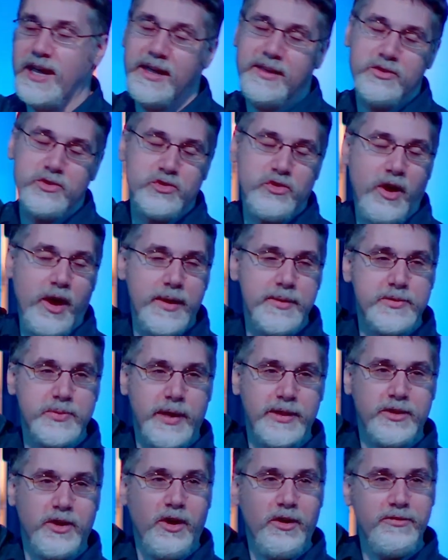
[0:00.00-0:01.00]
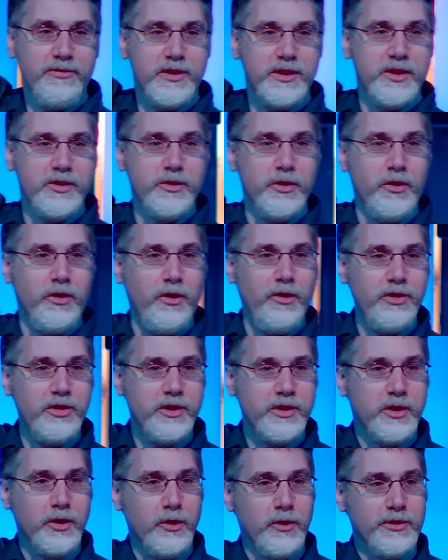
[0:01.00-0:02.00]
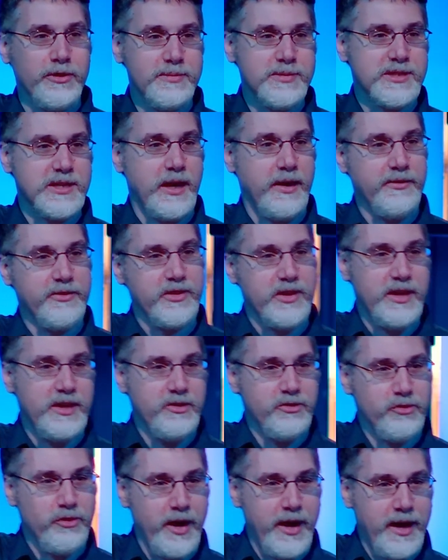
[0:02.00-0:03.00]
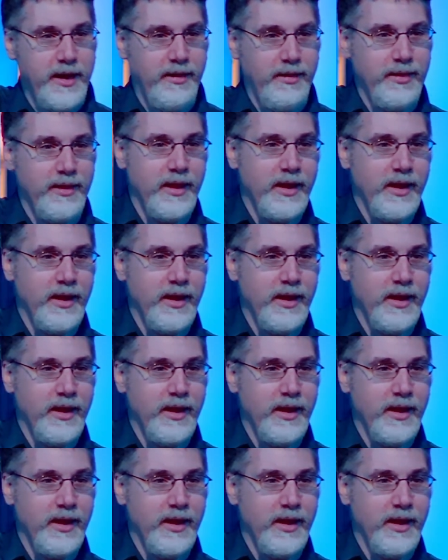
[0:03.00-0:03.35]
tribes went off in the north and called themselves Israel,